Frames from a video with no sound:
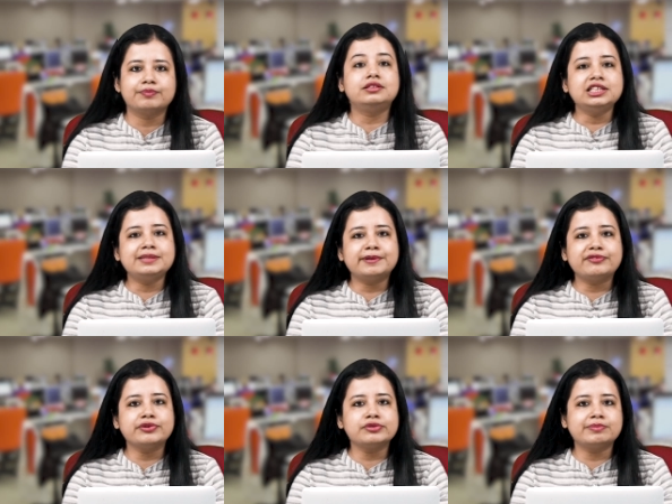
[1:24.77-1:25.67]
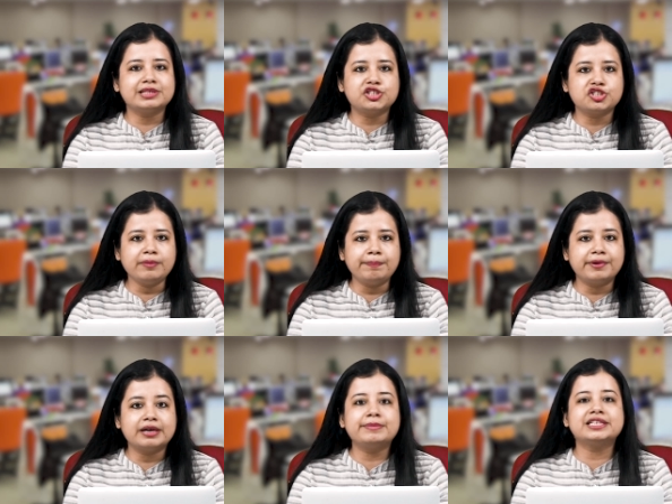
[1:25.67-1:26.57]
This perfusible chip
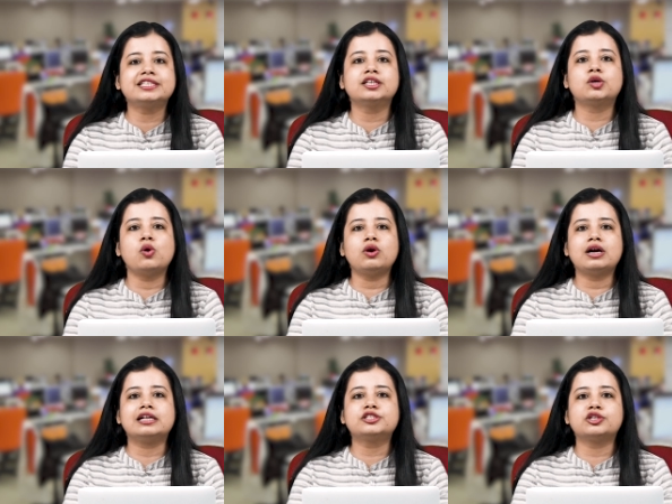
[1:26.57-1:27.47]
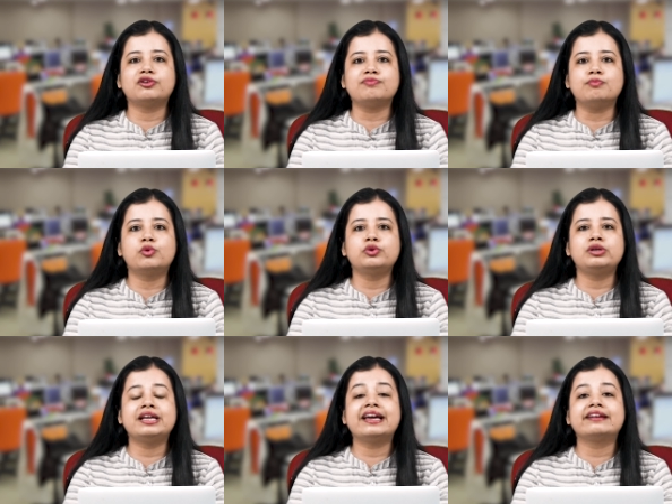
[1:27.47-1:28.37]
permits the co-culture of
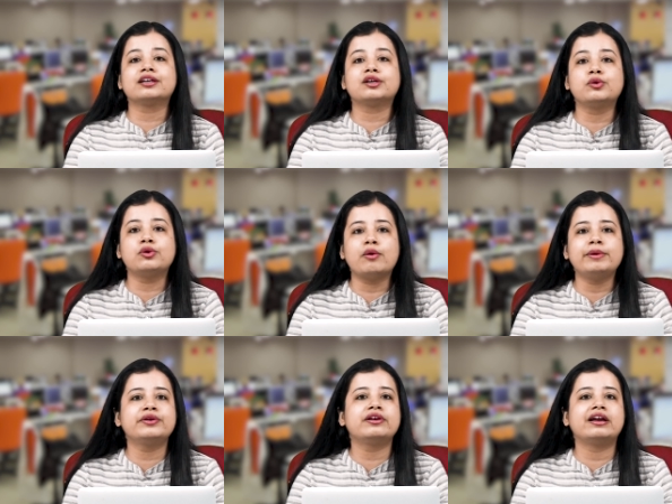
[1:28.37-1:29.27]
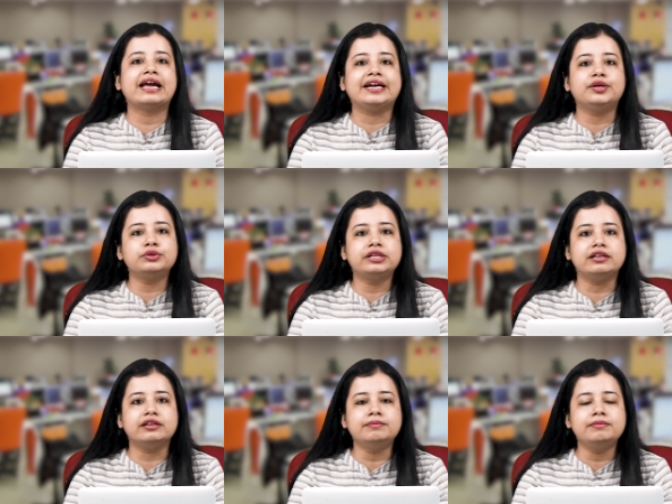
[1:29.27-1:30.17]
monolayer glomerular
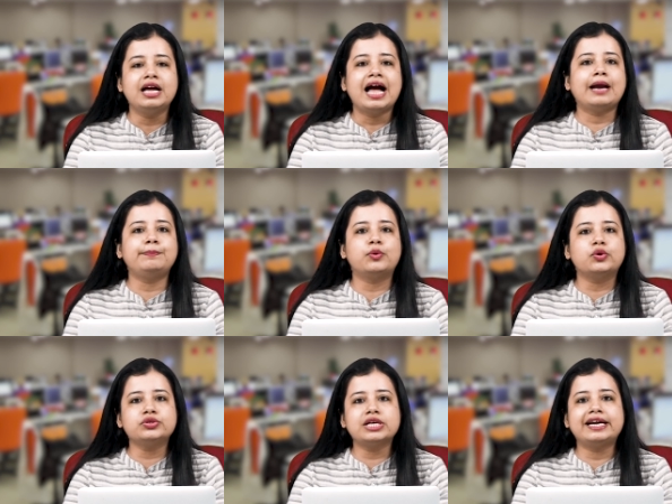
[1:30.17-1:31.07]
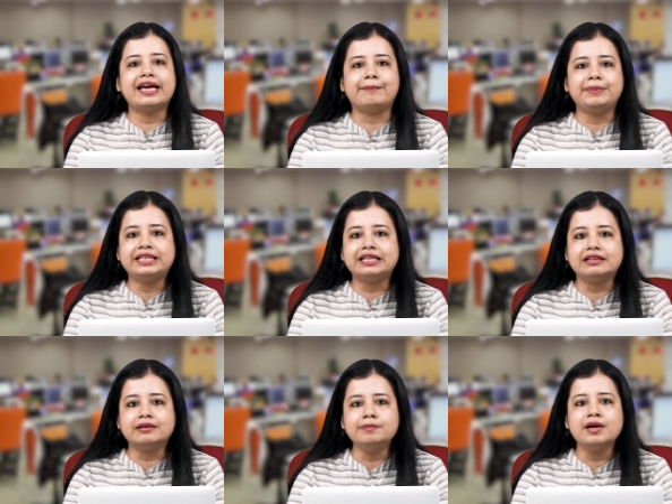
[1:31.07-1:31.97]
endothelium and podocyte
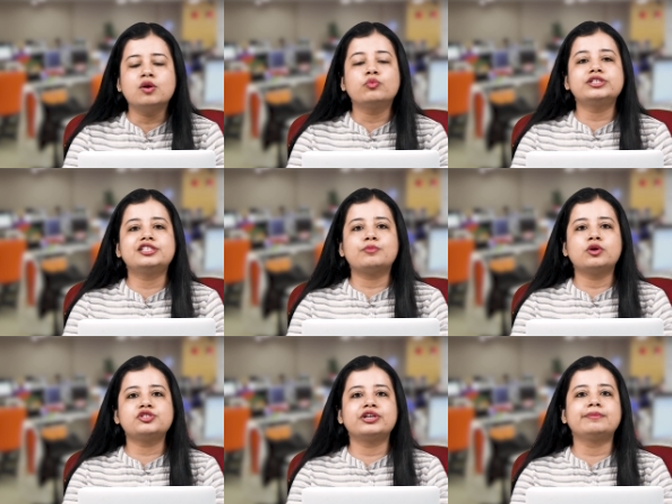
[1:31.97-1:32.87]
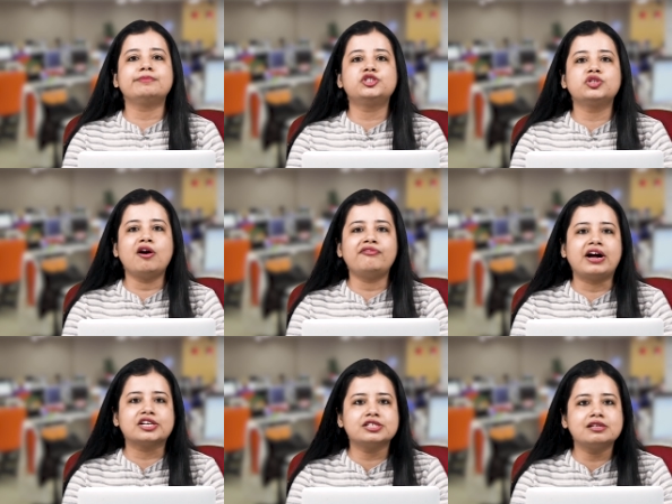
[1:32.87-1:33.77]
epithelium, which demonstrate mature
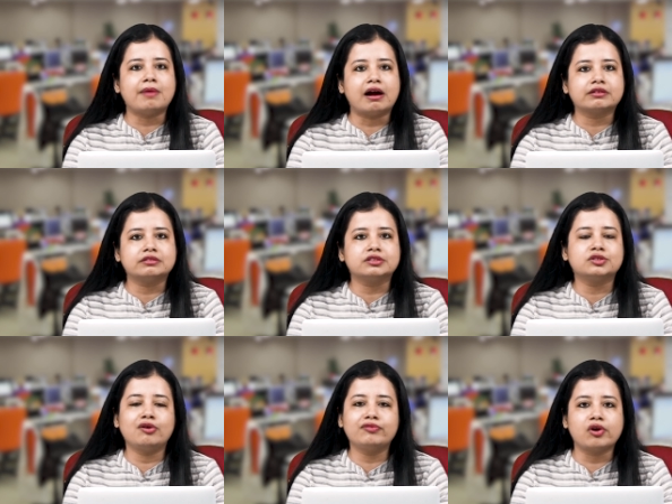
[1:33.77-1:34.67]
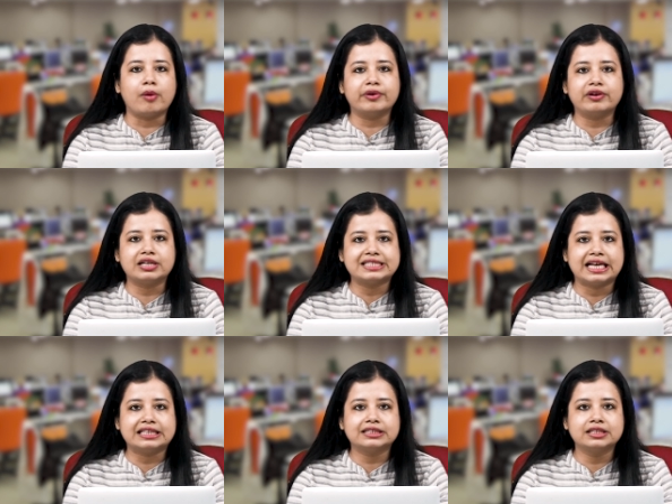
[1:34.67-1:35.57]
functional markers of glomerular
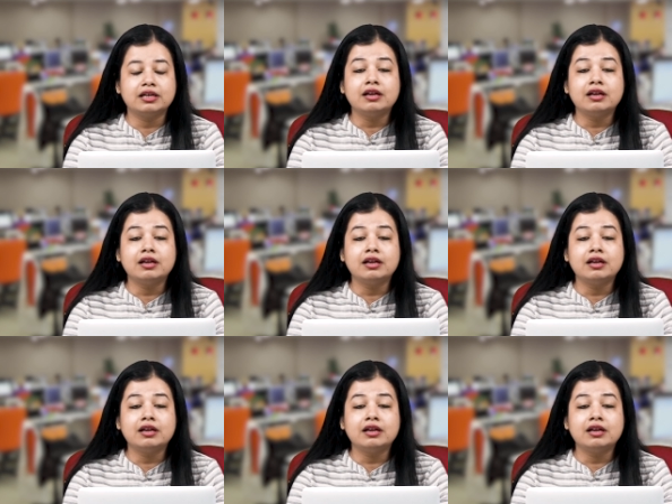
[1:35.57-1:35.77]
cells.